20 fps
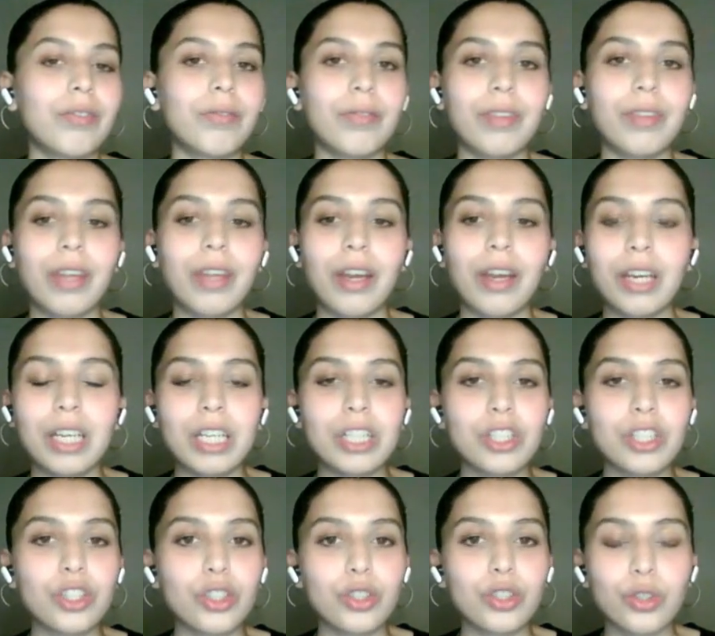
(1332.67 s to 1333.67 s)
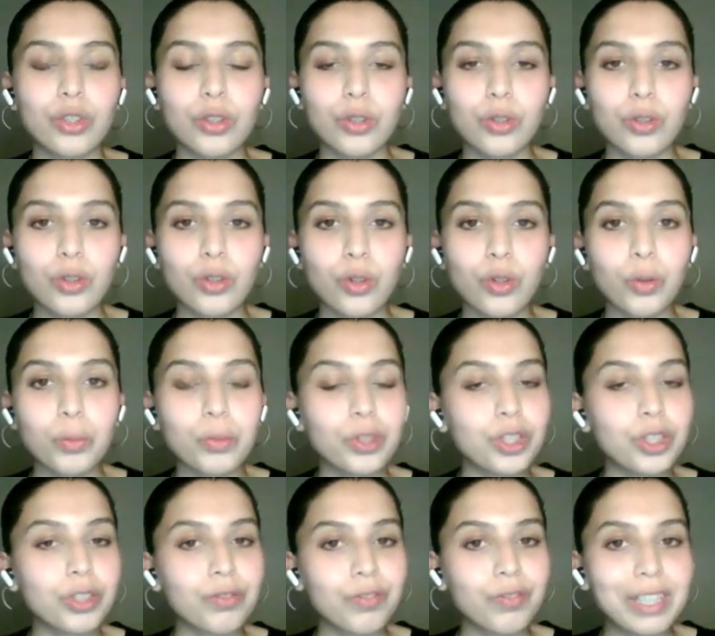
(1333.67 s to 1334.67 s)
there is so
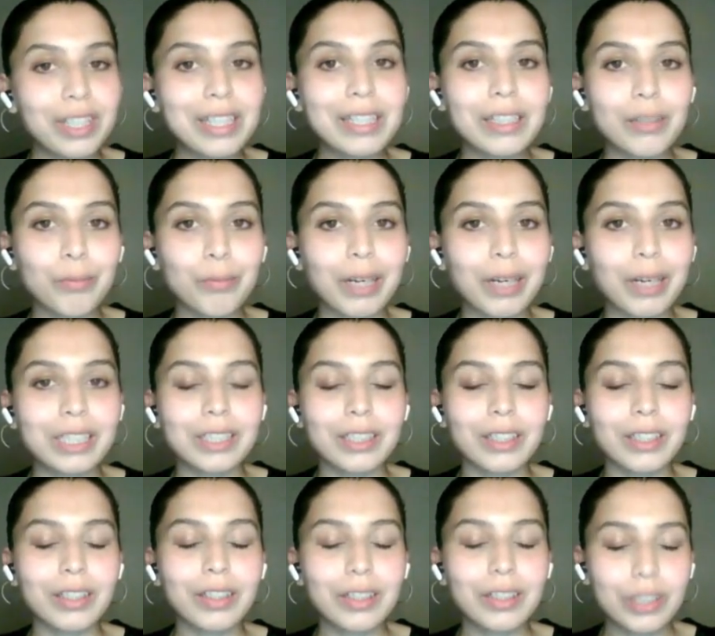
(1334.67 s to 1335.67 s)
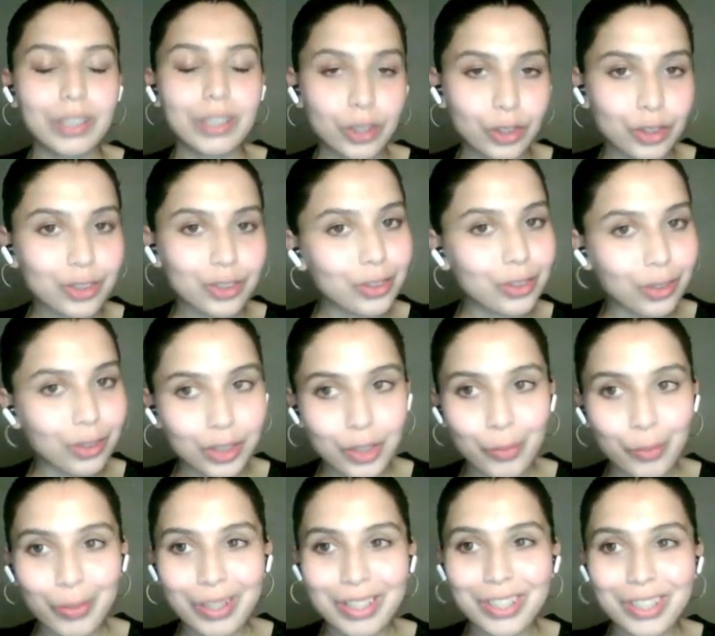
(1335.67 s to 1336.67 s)
much fecal matter. Sorry to
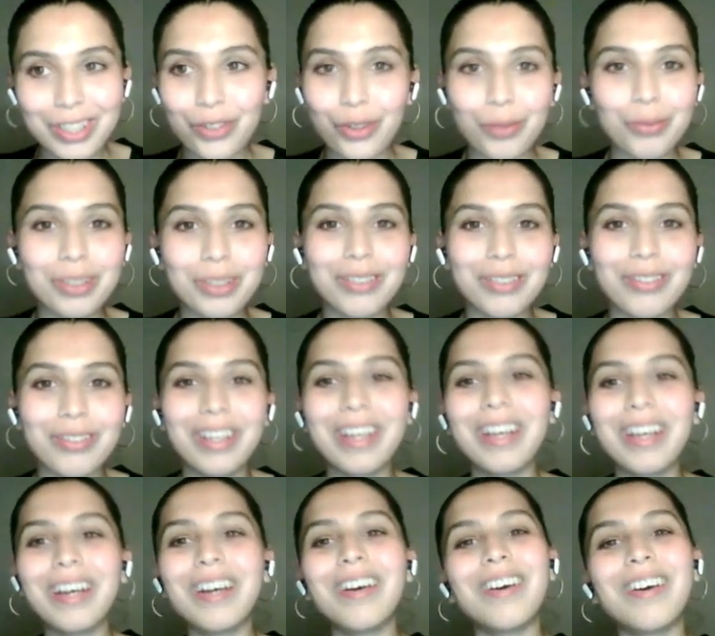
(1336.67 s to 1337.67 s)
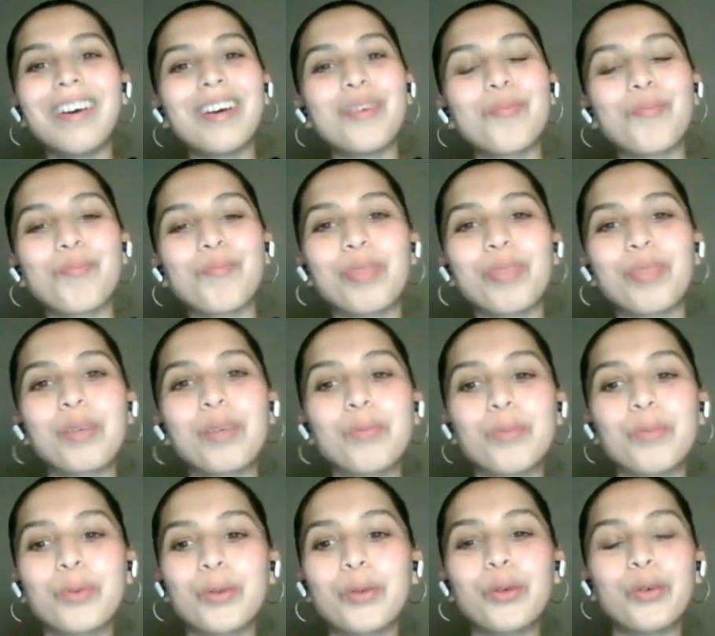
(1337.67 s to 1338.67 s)
be descriptive here,
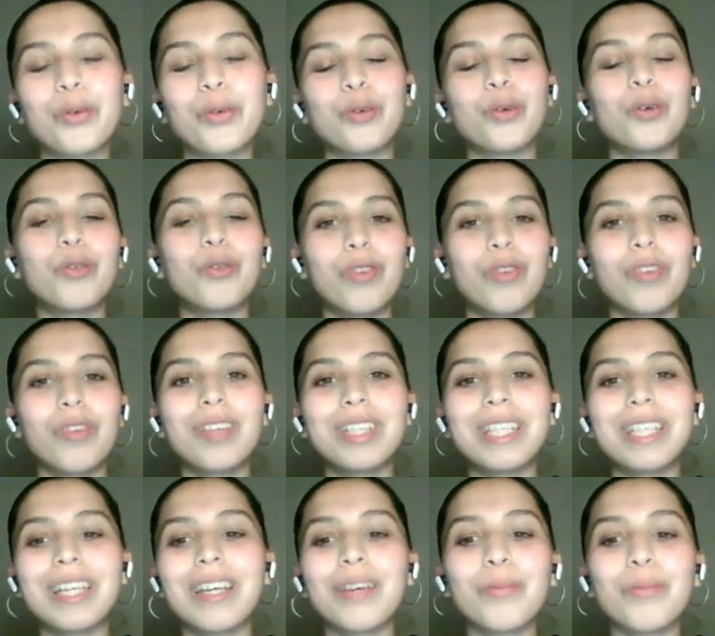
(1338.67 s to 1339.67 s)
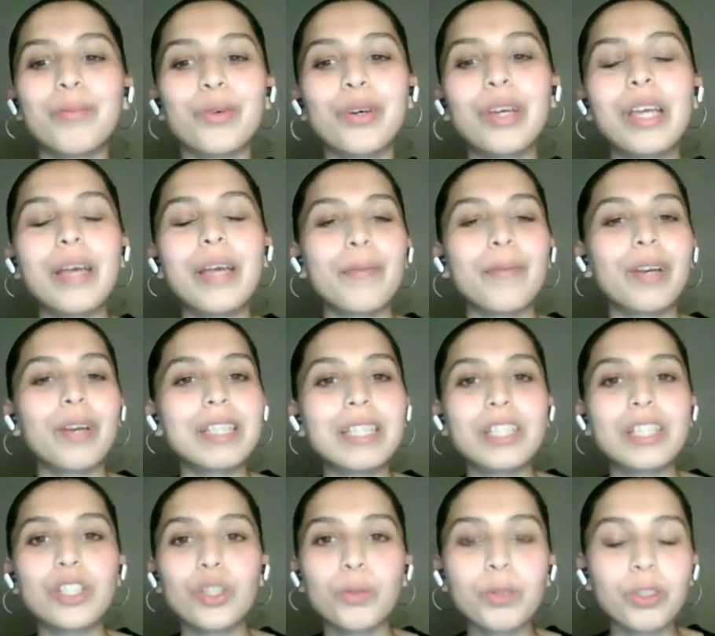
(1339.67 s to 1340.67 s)
or vivid here, but because
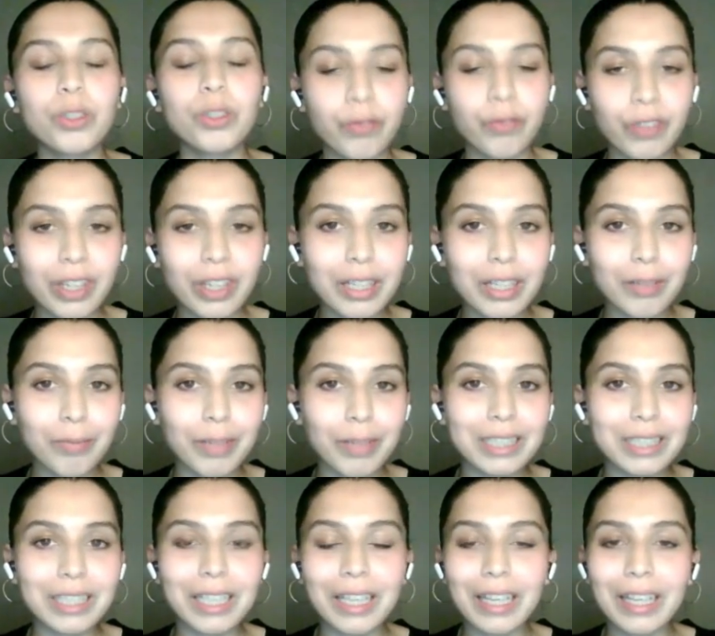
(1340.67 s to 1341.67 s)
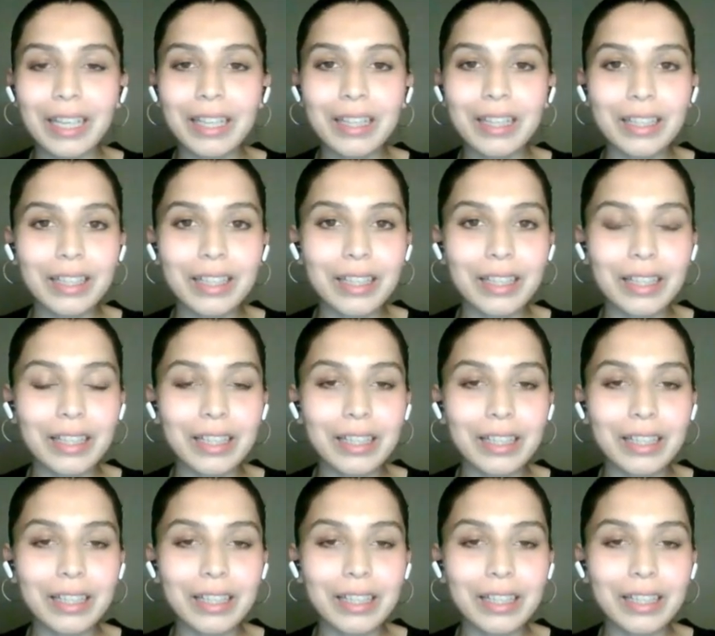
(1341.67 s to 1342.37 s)
there's so much fecal matter in the